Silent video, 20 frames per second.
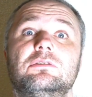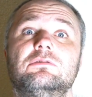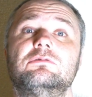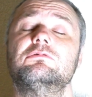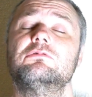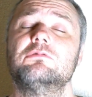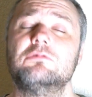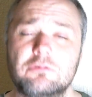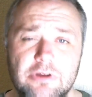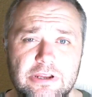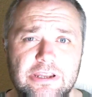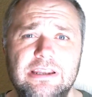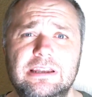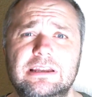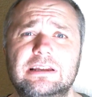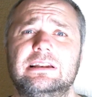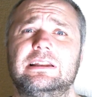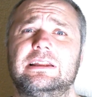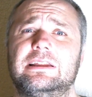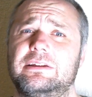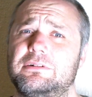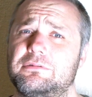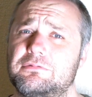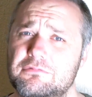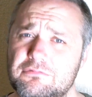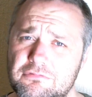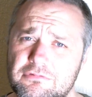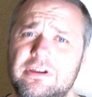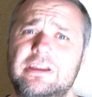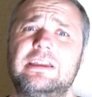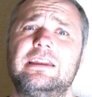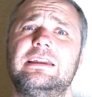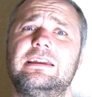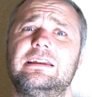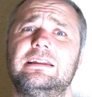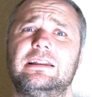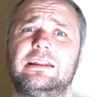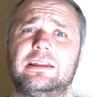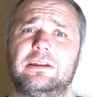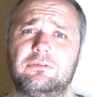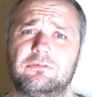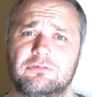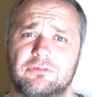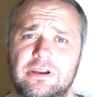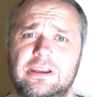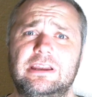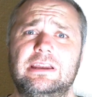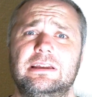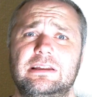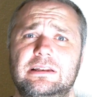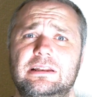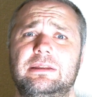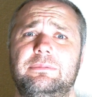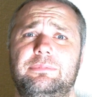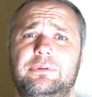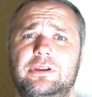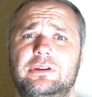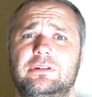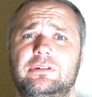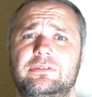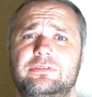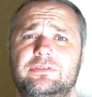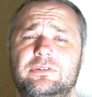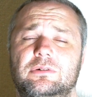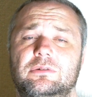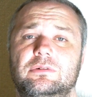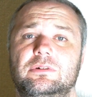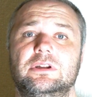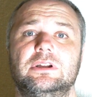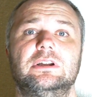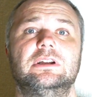Really, really, really beautiful.